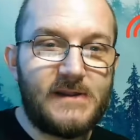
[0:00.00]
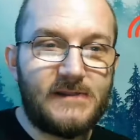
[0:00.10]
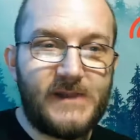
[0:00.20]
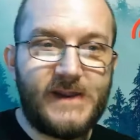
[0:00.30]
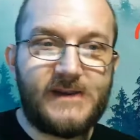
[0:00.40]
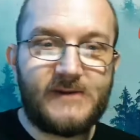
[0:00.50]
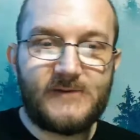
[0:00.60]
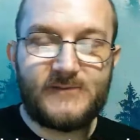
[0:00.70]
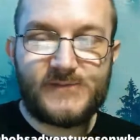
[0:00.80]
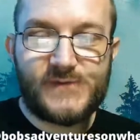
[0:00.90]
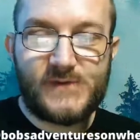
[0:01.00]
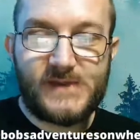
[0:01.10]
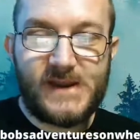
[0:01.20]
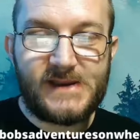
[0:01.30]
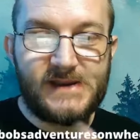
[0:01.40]
like so that
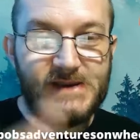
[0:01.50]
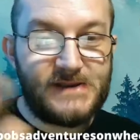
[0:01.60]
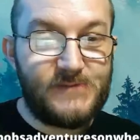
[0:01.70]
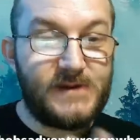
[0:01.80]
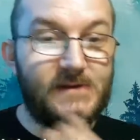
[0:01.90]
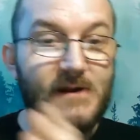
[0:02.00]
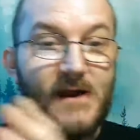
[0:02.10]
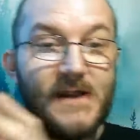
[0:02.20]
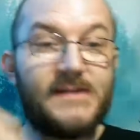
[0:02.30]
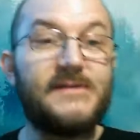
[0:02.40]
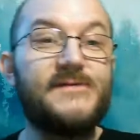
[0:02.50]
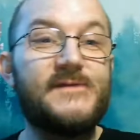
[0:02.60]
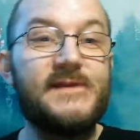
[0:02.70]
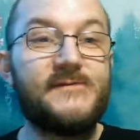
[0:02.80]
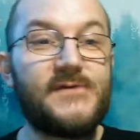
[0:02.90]
I can get a bigger audience
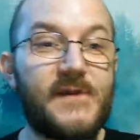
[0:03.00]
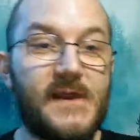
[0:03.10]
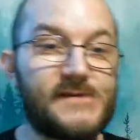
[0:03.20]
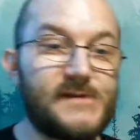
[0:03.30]
and give you guys